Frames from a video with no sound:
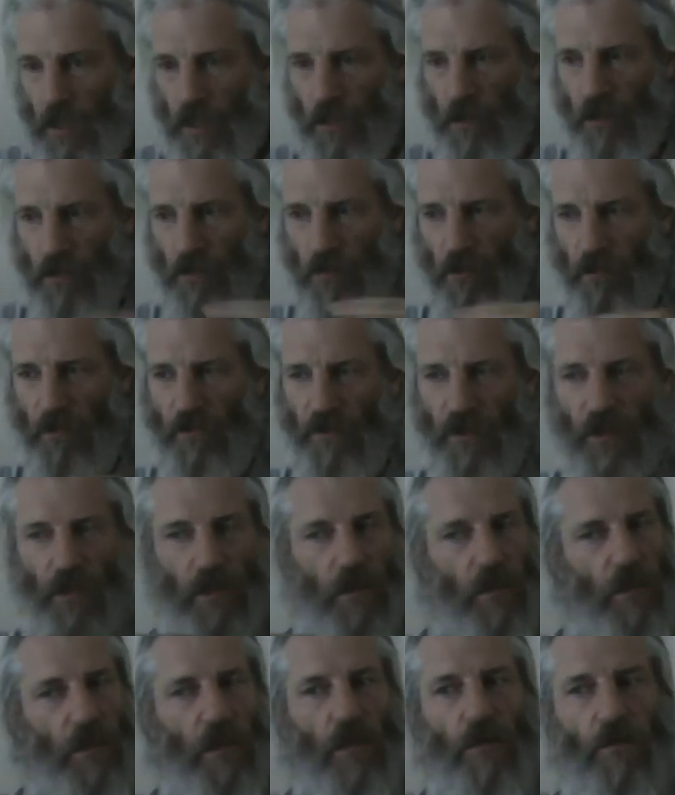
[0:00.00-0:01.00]
So I think,
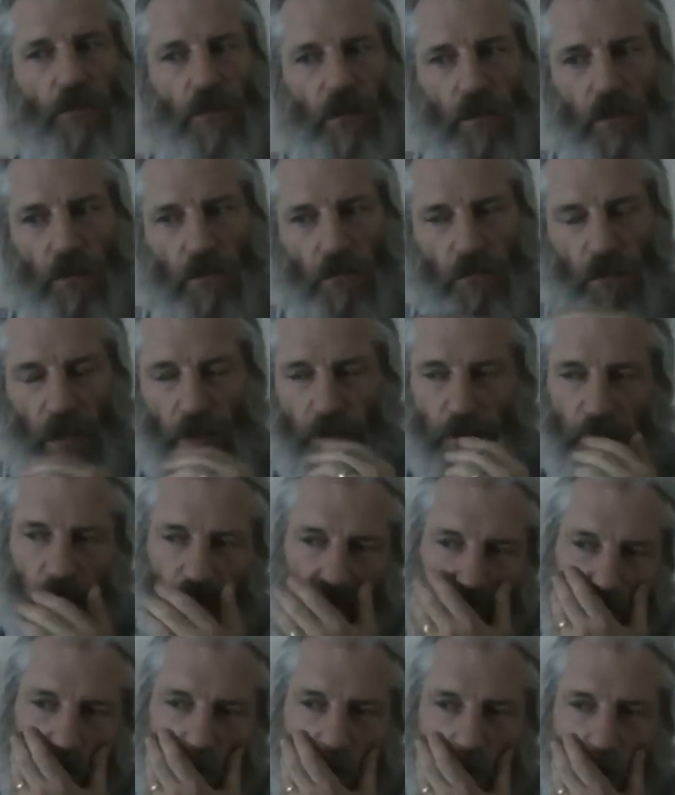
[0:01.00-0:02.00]
you know, maybe the
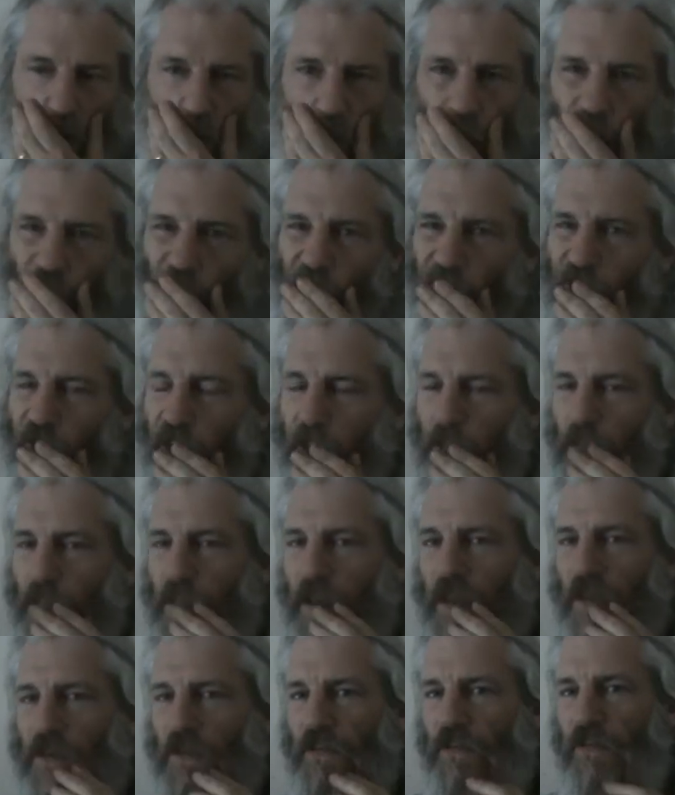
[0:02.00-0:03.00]
first wort did
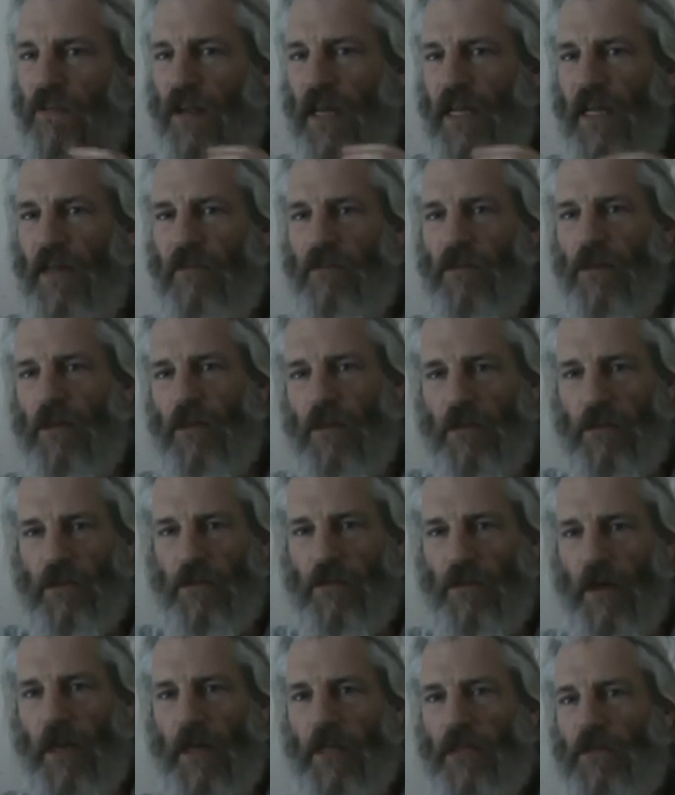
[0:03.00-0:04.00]
better flavour
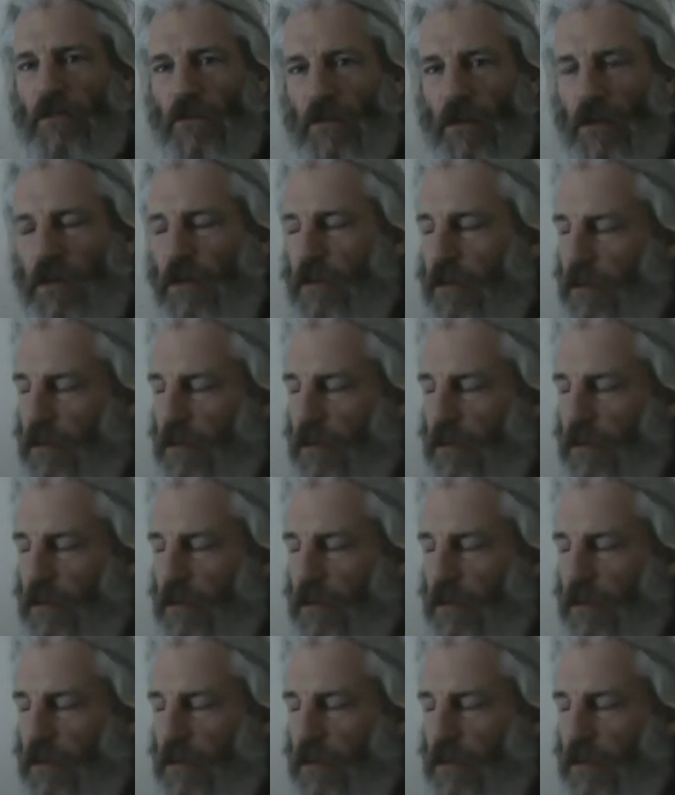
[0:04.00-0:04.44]
transfer.